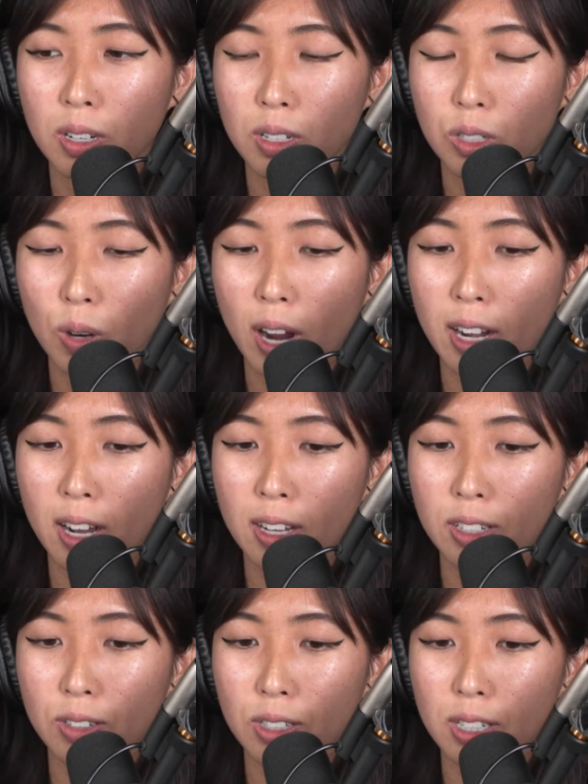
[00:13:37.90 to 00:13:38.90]
try to
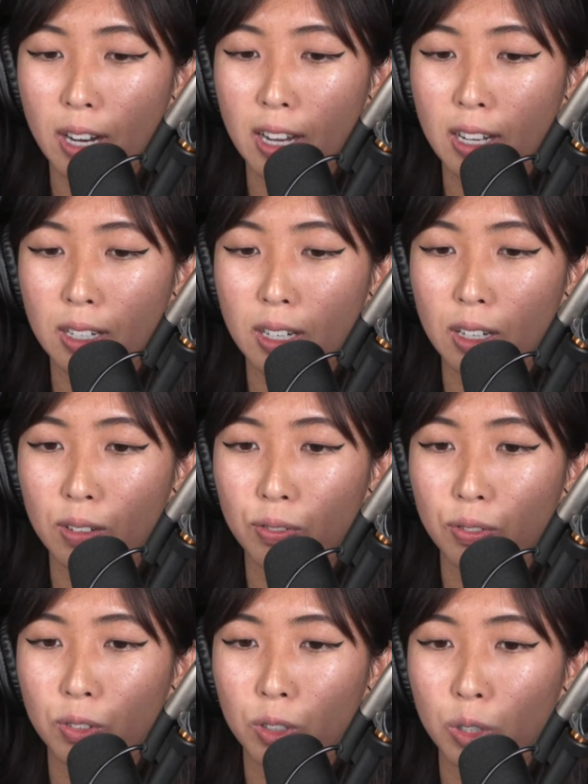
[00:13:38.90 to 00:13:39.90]
understand
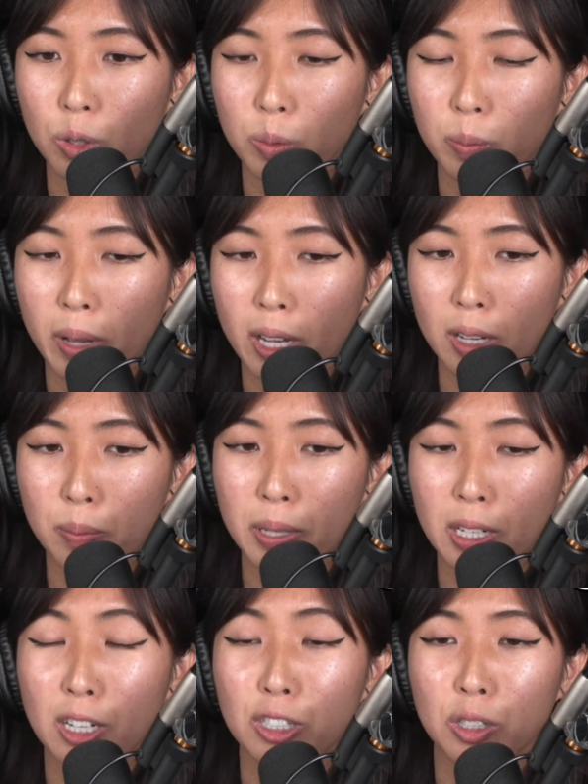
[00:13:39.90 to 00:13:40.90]
if you may
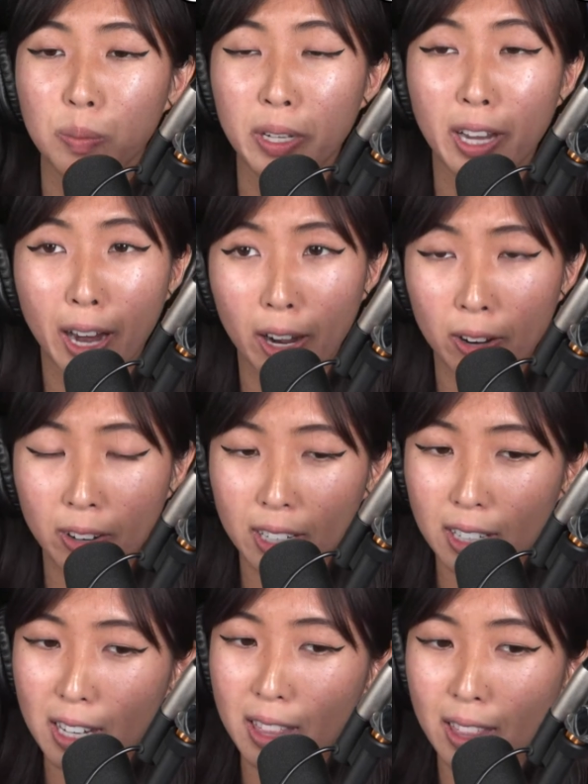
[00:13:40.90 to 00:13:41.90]
potentially be
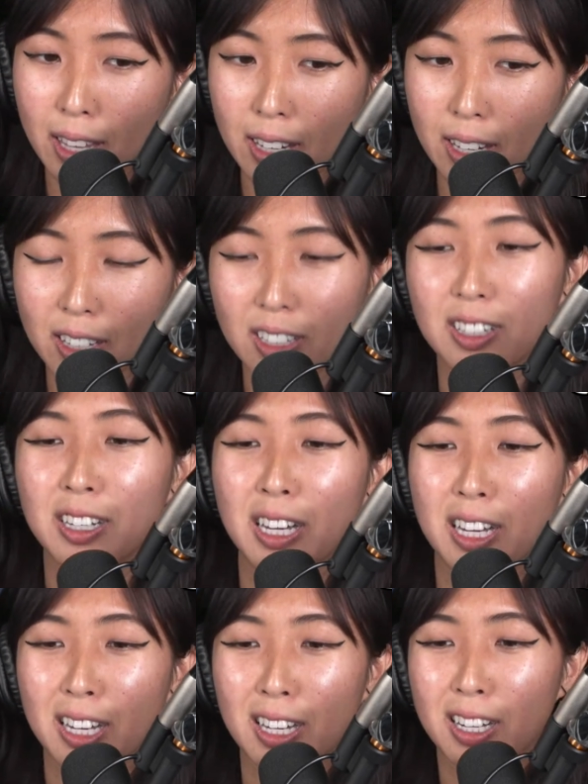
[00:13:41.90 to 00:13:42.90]
erring in thinking
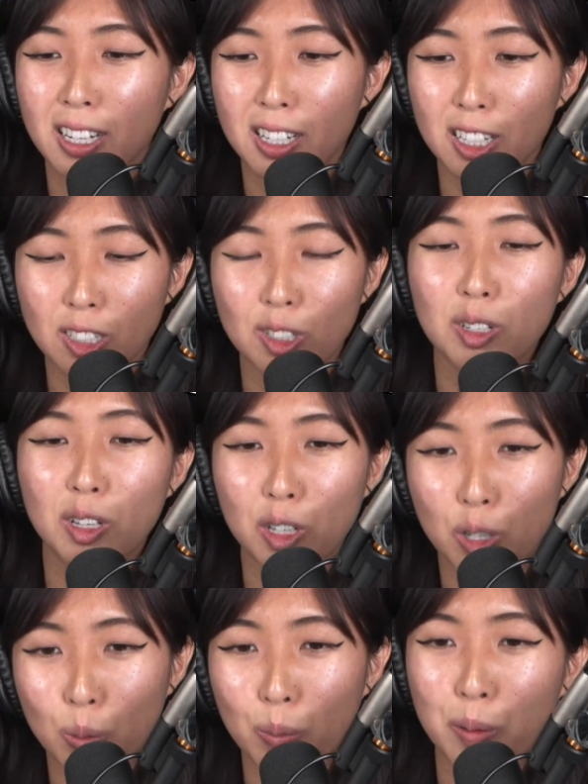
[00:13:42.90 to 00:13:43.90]
because
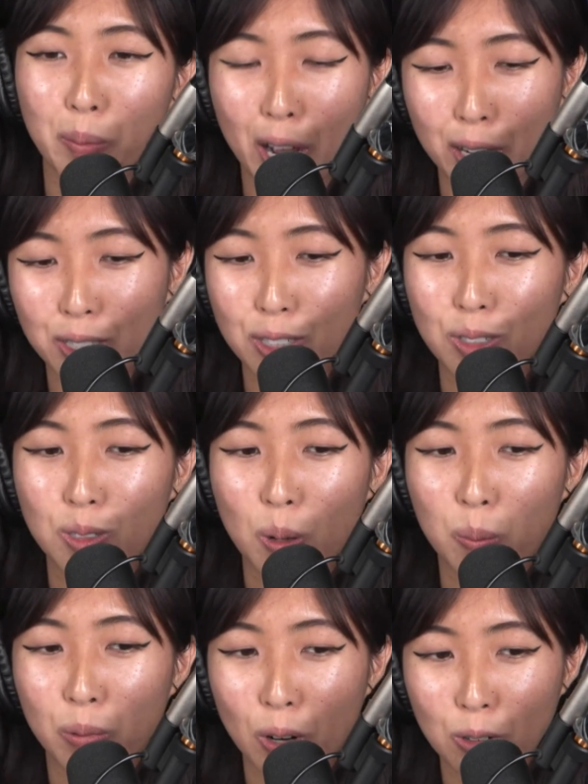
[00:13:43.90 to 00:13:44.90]
human mind is
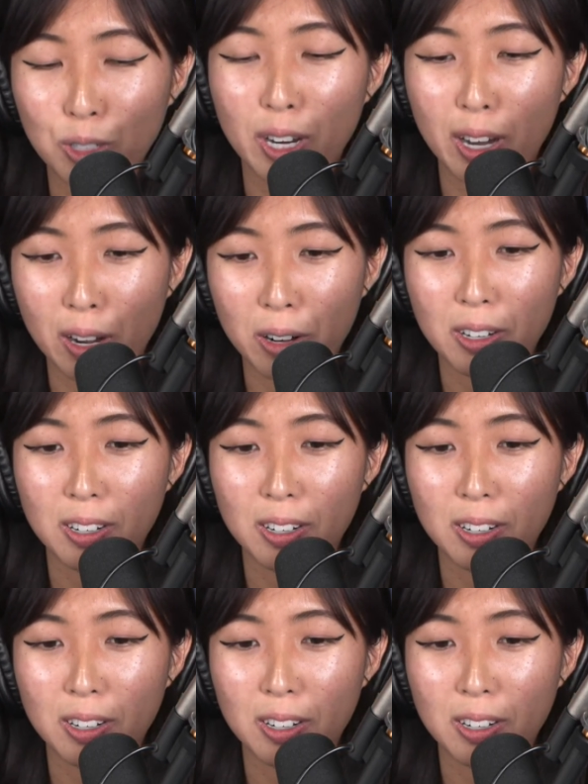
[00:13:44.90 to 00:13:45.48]
prone to error.